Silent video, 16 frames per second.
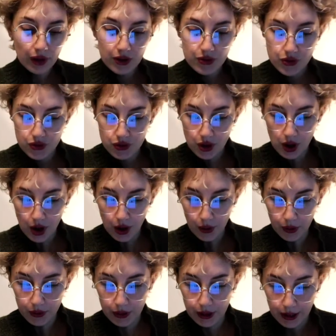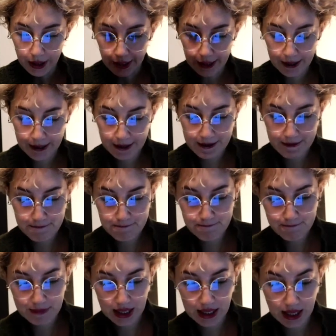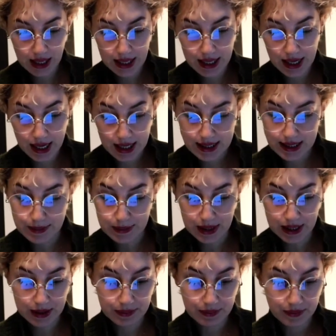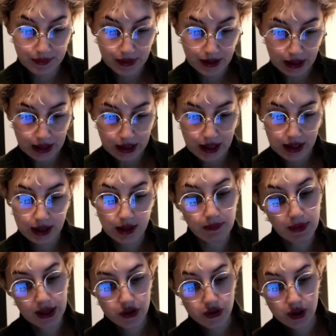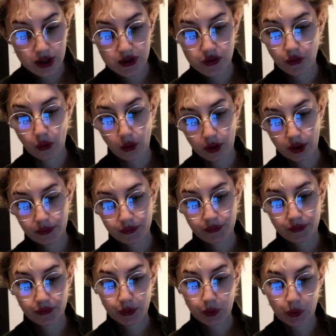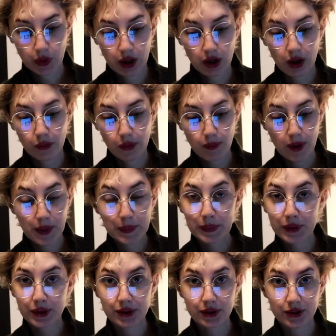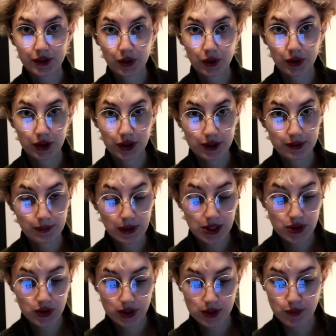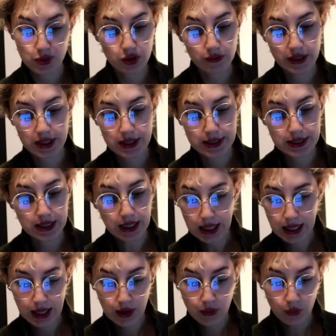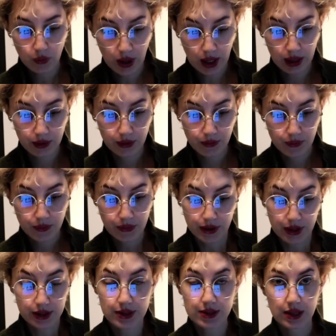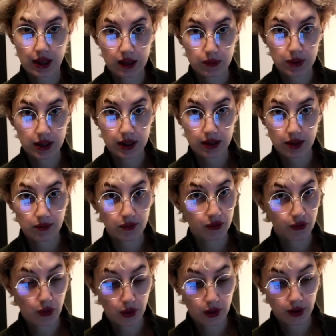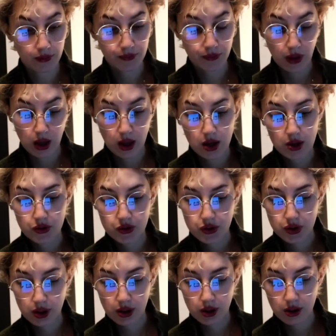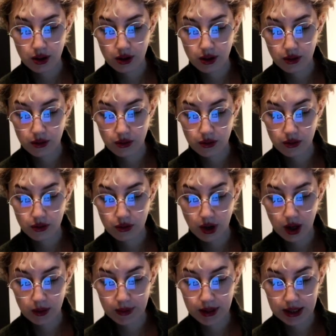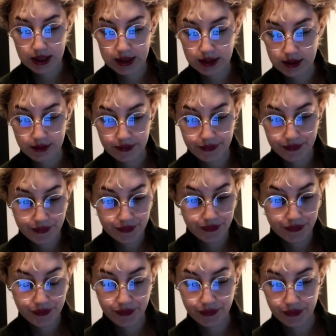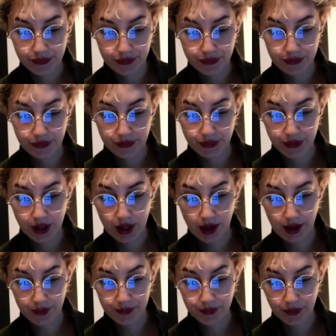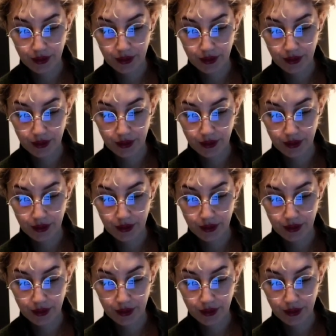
So, next meme, The Matrix 4. We all remember the all good Matrix movies. Well, there's gonna be a number 4. So, I mean, yeah.